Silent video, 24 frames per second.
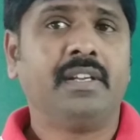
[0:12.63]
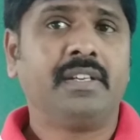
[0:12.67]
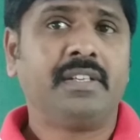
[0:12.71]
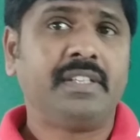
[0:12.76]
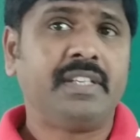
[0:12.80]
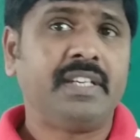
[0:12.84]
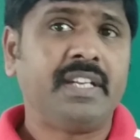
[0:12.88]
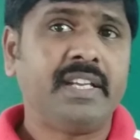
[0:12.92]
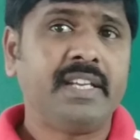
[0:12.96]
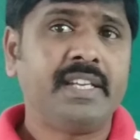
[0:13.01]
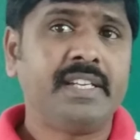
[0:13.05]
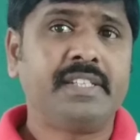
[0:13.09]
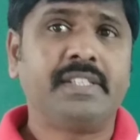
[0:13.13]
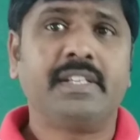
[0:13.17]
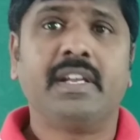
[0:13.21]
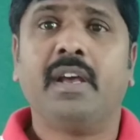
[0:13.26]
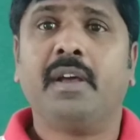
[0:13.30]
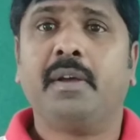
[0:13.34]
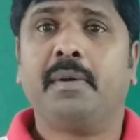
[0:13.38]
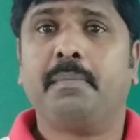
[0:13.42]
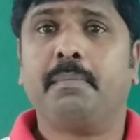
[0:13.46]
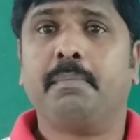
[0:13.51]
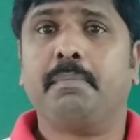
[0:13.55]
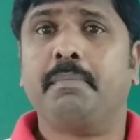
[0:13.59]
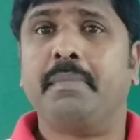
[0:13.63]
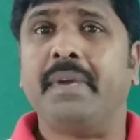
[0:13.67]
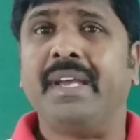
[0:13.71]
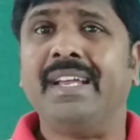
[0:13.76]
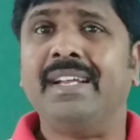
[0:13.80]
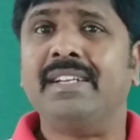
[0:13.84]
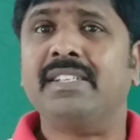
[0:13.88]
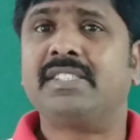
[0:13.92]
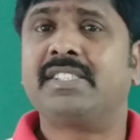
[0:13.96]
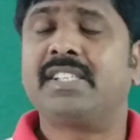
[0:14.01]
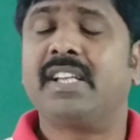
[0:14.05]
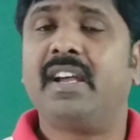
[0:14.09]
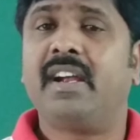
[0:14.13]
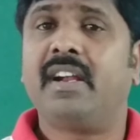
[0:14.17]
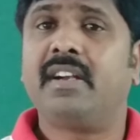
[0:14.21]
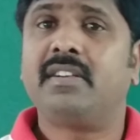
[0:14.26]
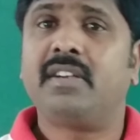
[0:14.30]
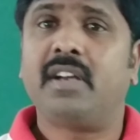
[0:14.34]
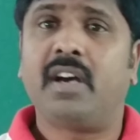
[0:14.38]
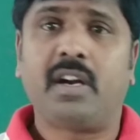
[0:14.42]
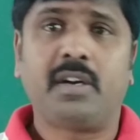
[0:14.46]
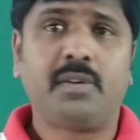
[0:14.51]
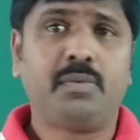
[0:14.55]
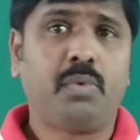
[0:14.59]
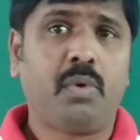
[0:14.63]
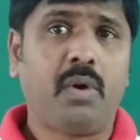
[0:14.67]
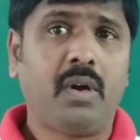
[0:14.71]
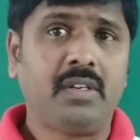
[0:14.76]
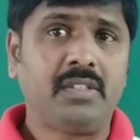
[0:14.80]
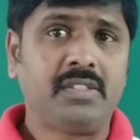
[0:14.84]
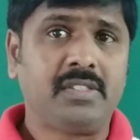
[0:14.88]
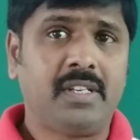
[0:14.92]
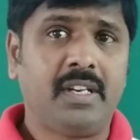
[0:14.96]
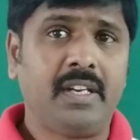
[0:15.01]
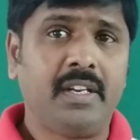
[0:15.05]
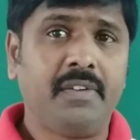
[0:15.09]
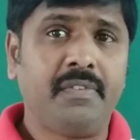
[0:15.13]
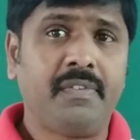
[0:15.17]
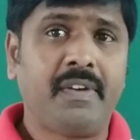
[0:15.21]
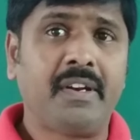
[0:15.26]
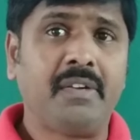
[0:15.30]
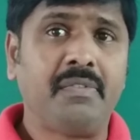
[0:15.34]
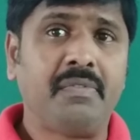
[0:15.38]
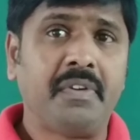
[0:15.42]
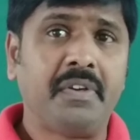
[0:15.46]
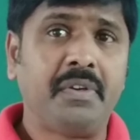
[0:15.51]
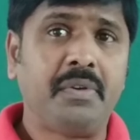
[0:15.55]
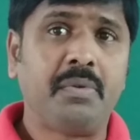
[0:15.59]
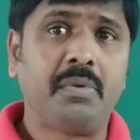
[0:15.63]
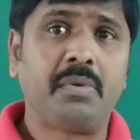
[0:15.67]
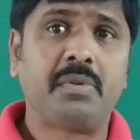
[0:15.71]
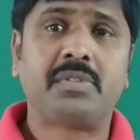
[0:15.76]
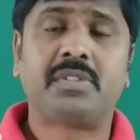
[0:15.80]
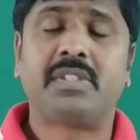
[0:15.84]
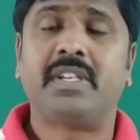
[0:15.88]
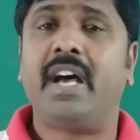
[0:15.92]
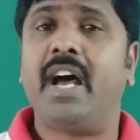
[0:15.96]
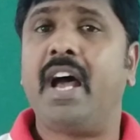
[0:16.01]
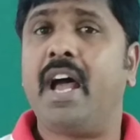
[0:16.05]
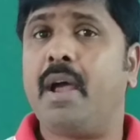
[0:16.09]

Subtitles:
NEET, mains and advanced level videos.